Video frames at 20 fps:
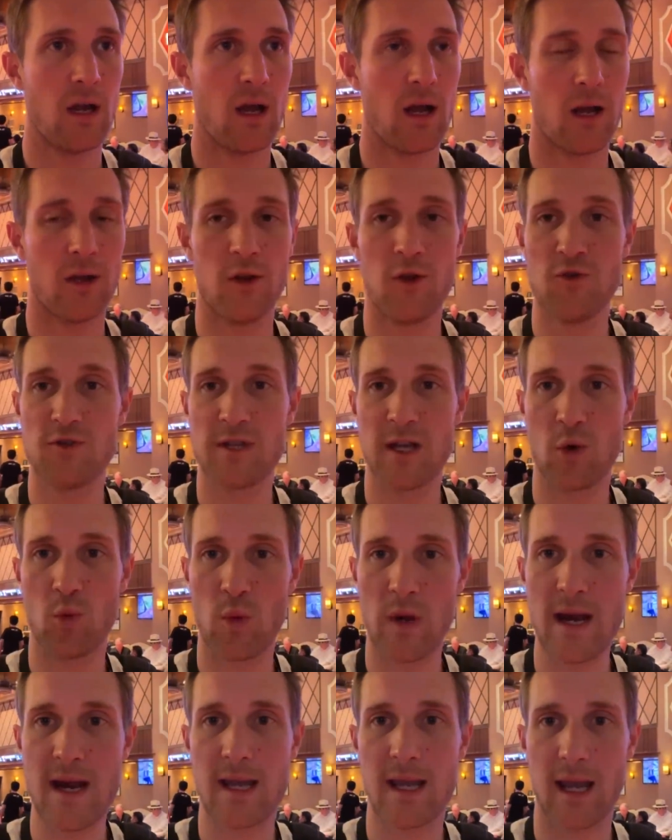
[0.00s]
a losing
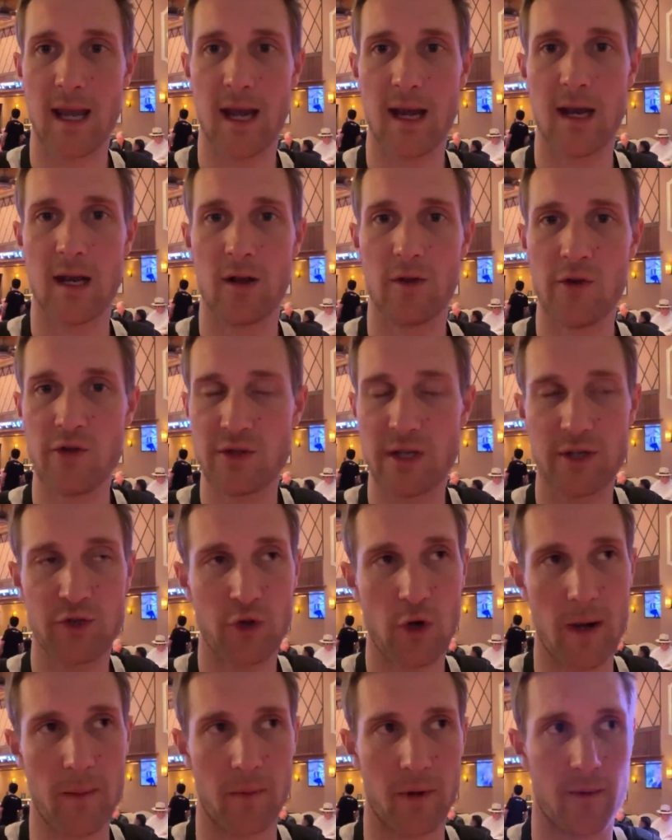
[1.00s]
week and a losing
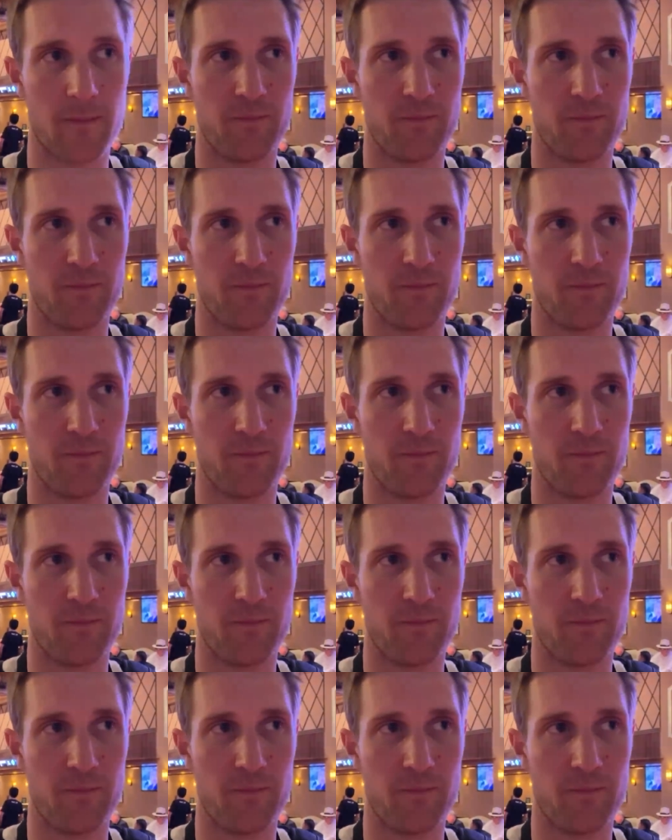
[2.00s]
trip.